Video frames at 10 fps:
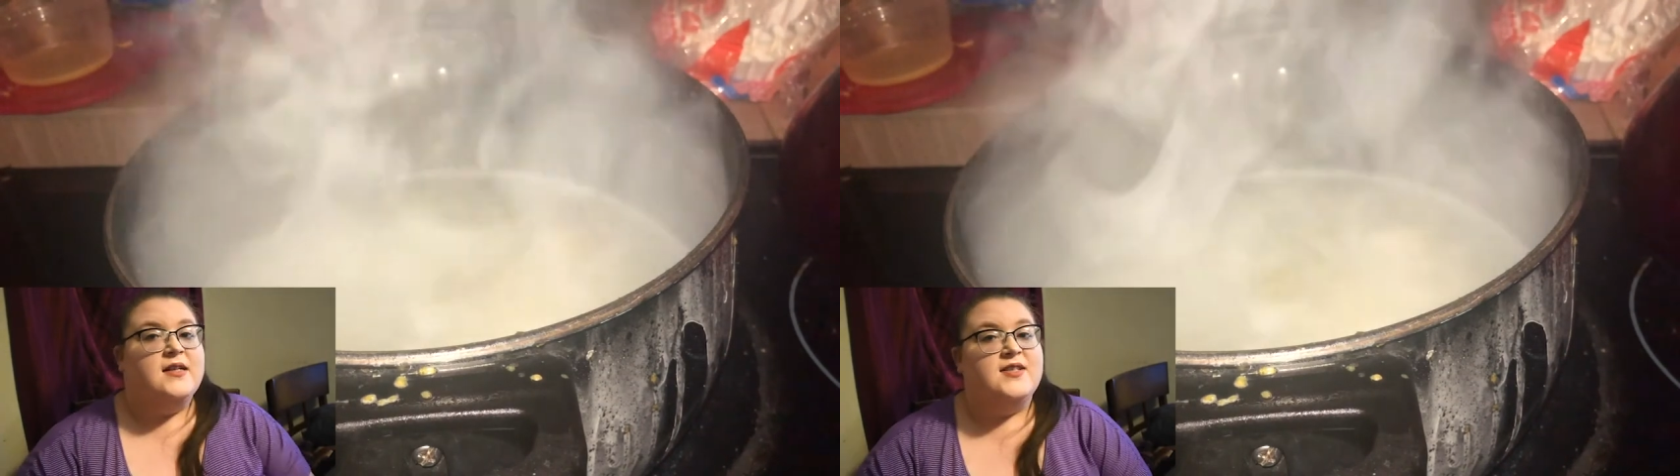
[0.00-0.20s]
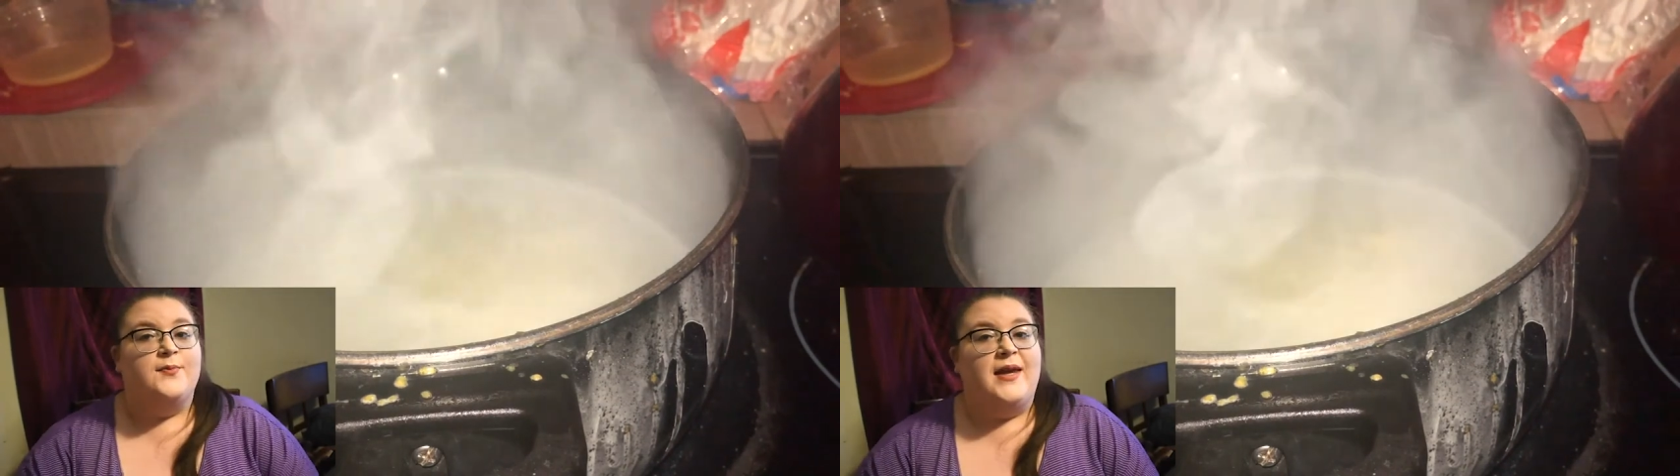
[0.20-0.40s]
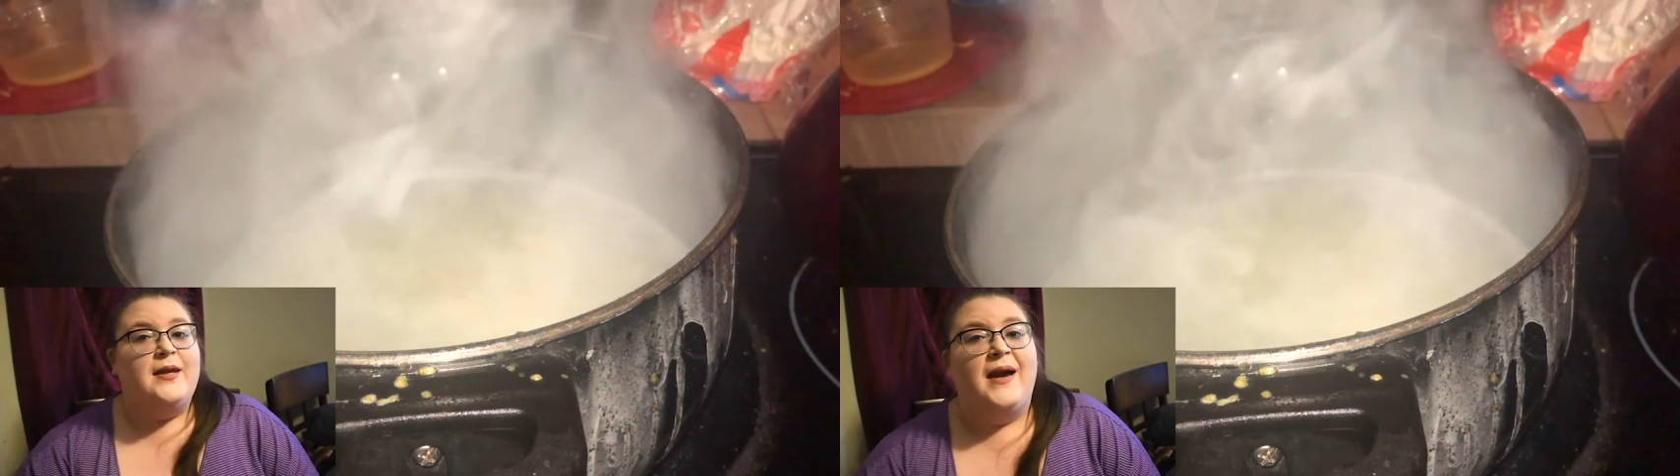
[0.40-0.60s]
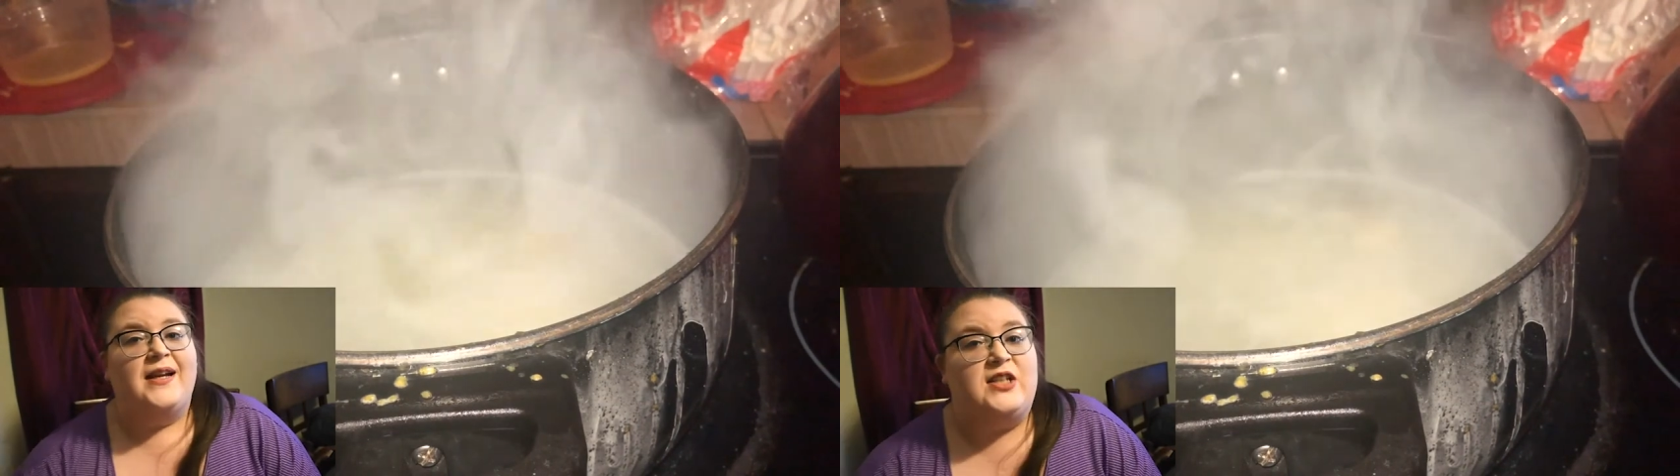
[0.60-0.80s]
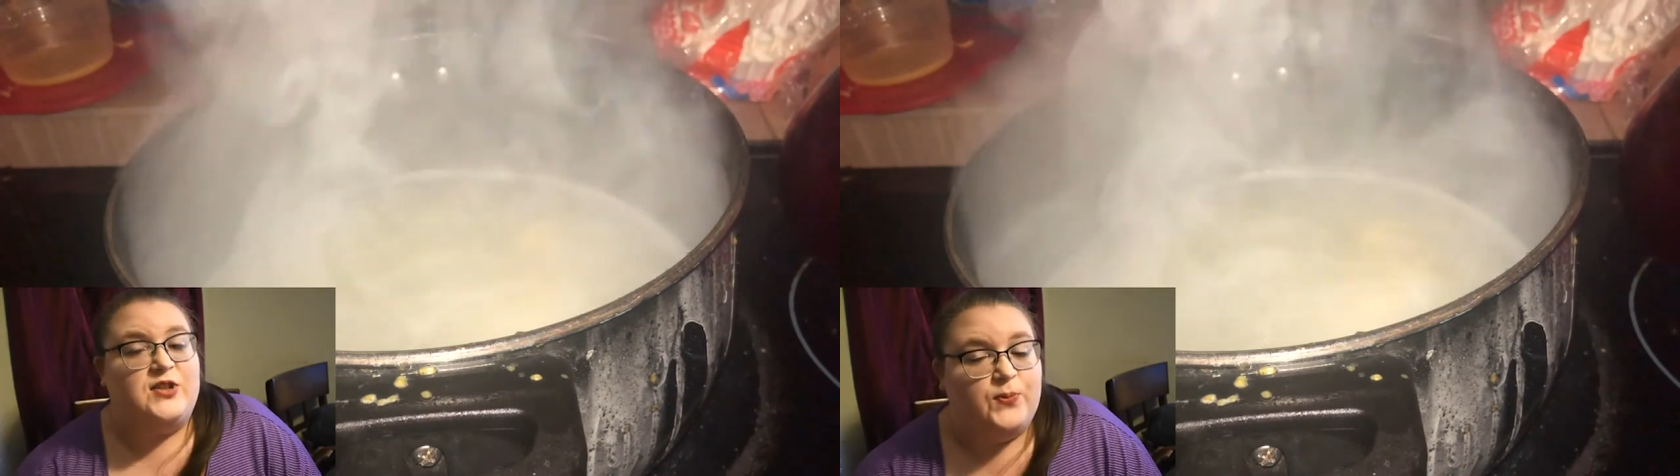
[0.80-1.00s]
To make
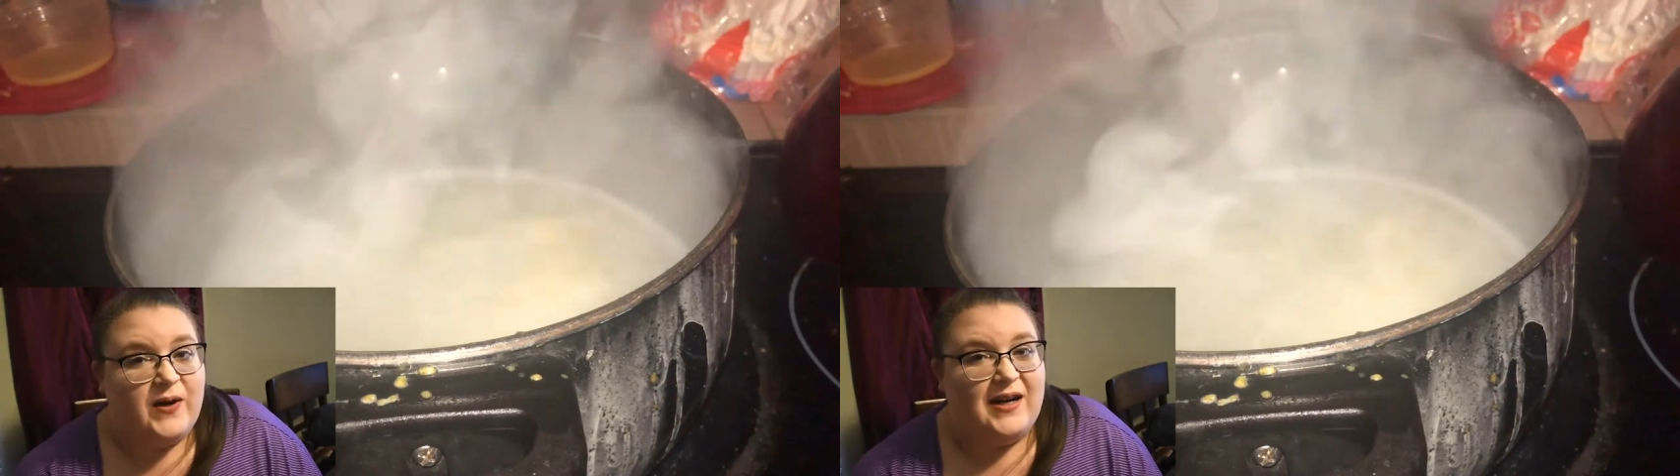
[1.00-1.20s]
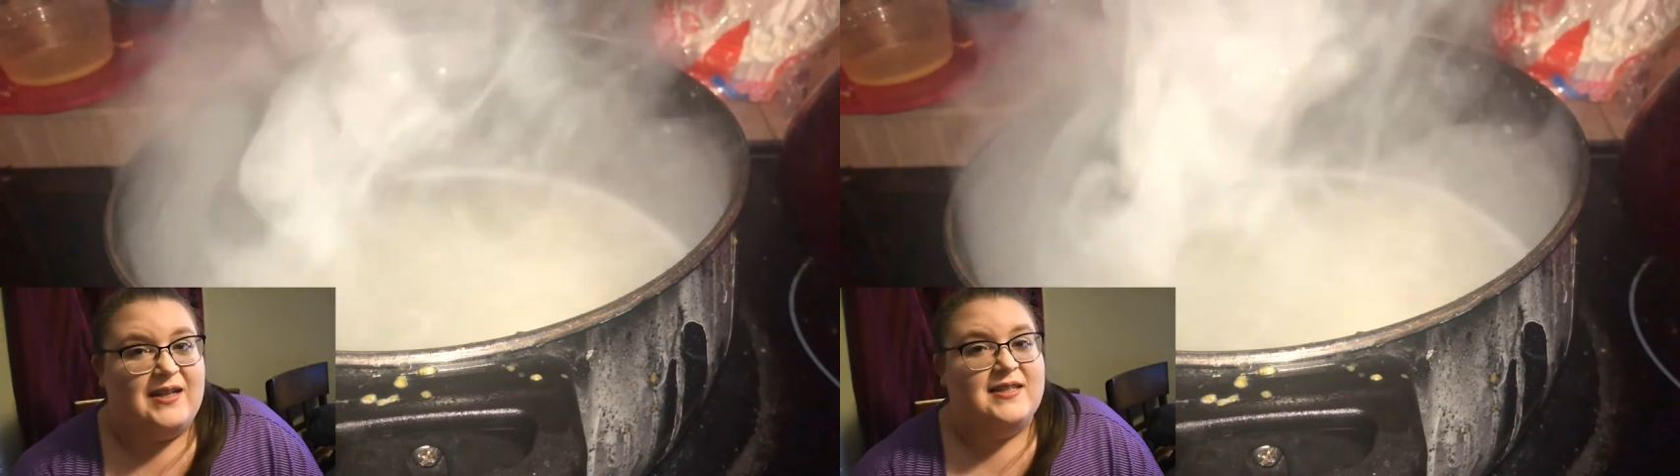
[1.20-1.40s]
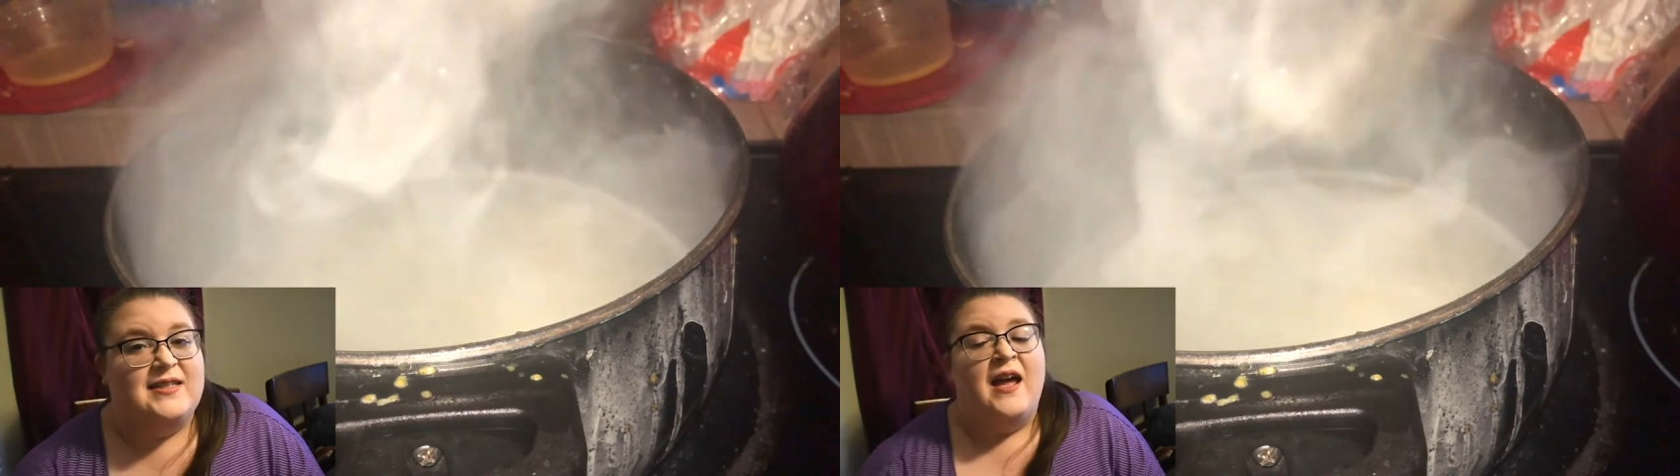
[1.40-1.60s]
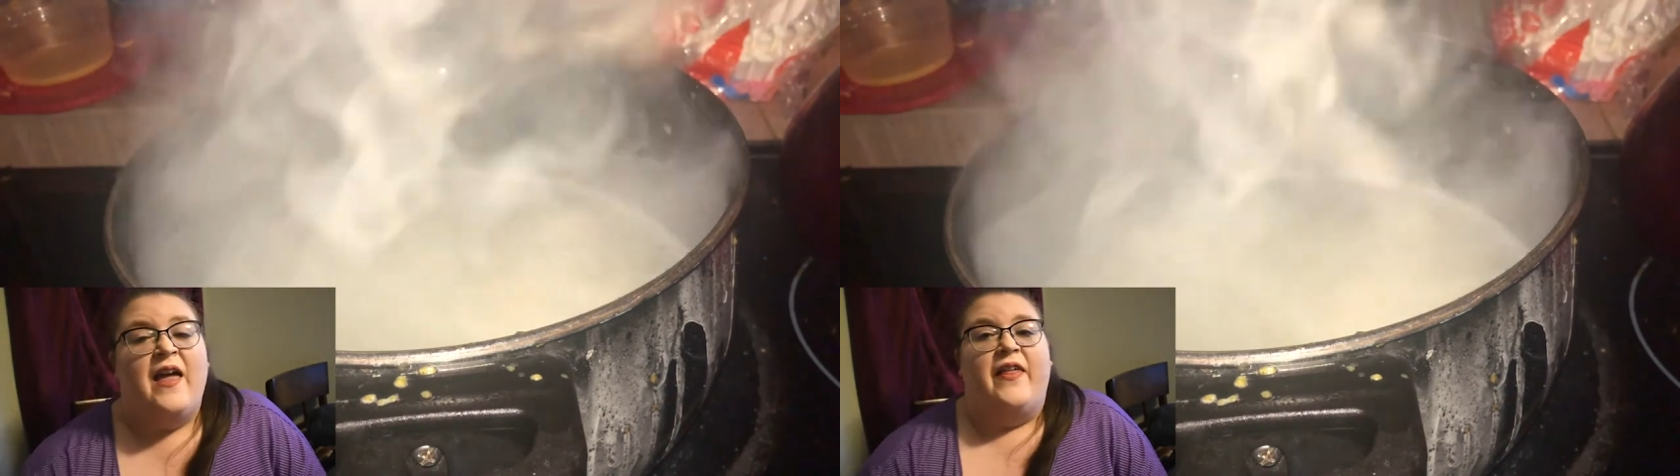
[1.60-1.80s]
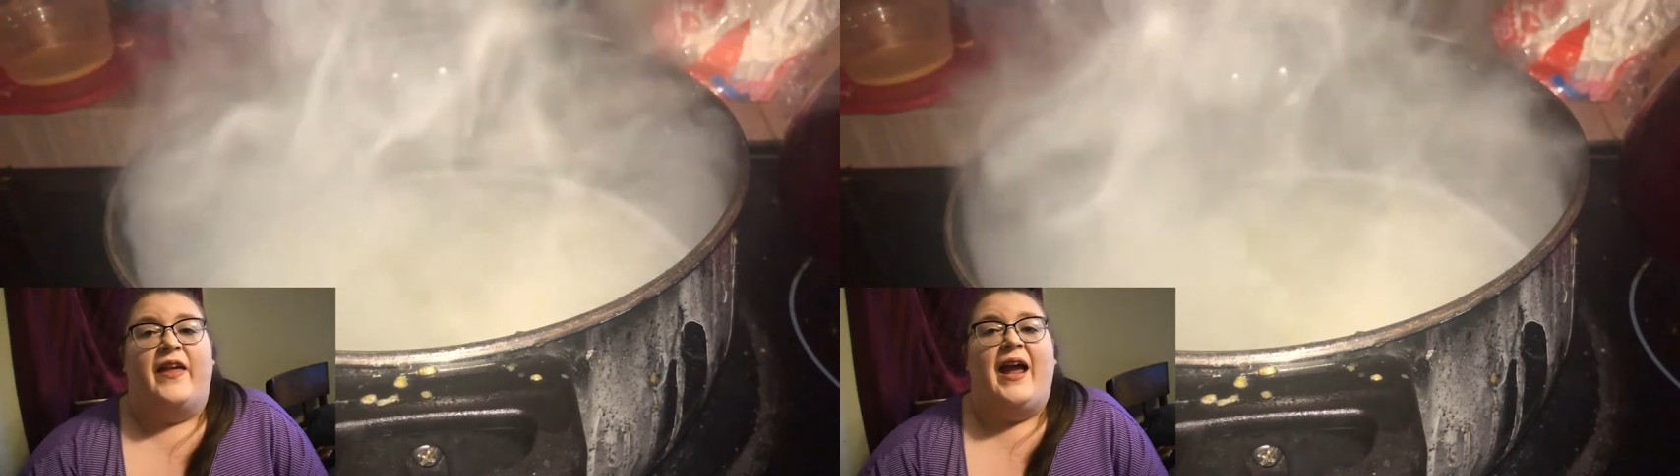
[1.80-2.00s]
matters worse,
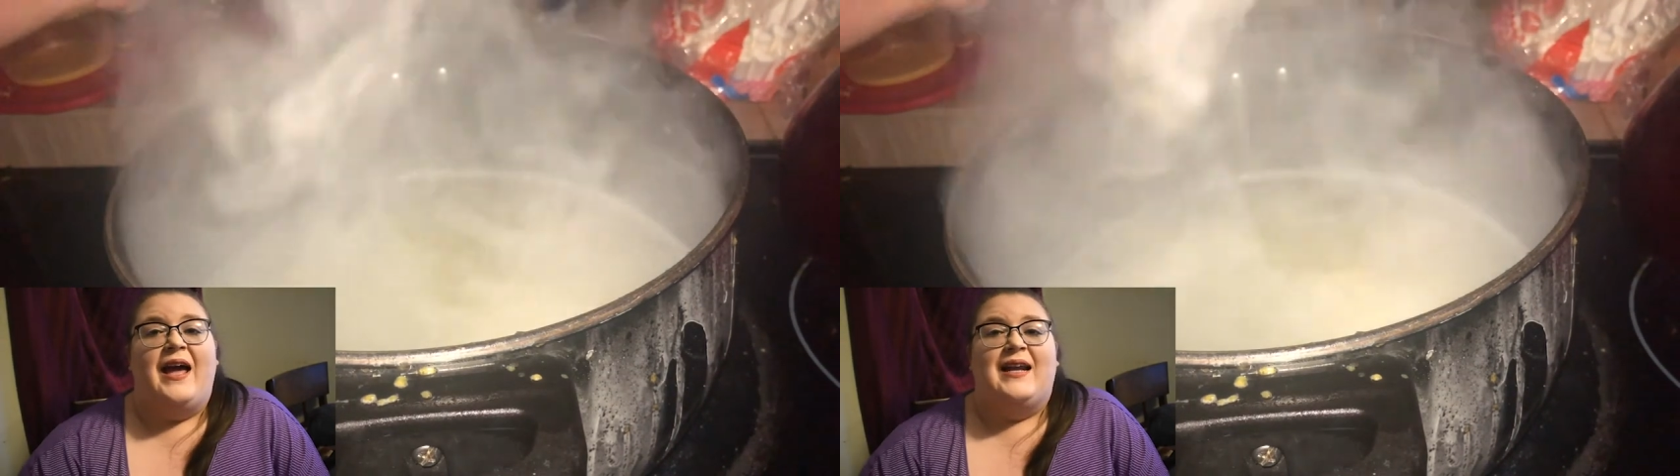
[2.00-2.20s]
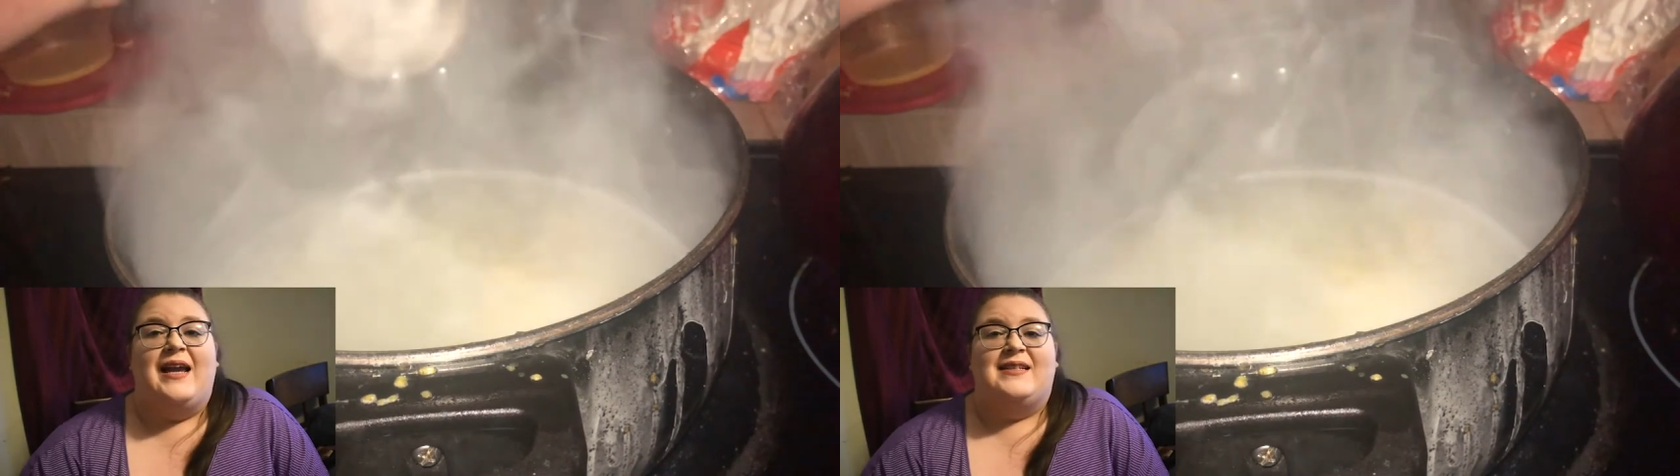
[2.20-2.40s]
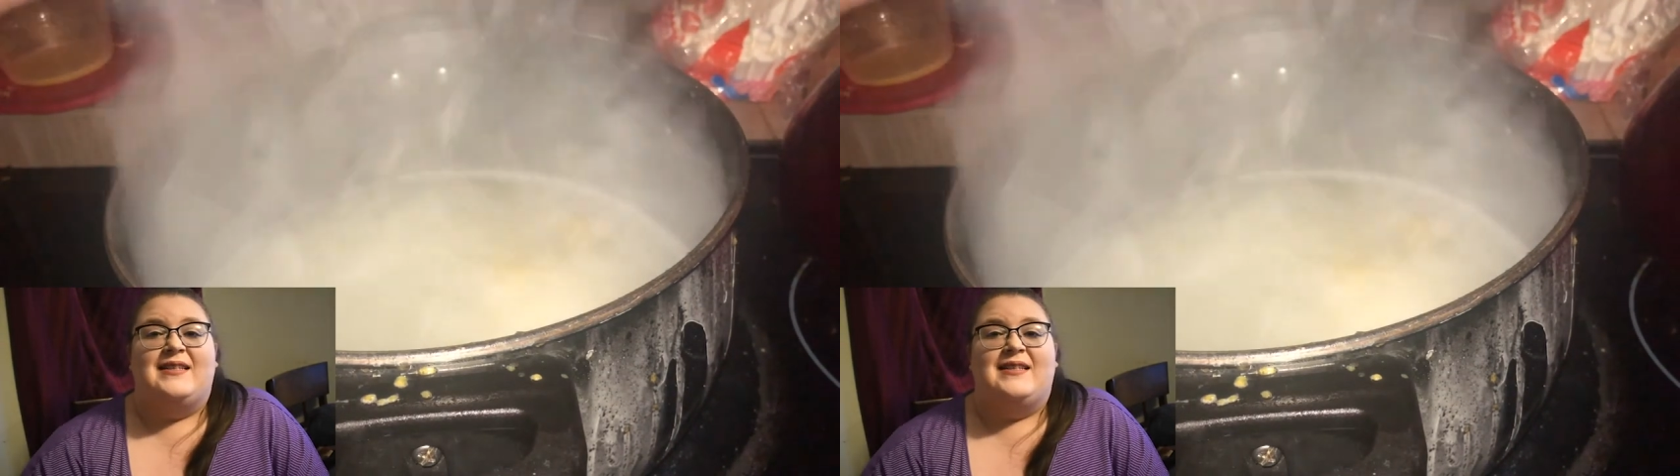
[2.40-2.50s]
they had a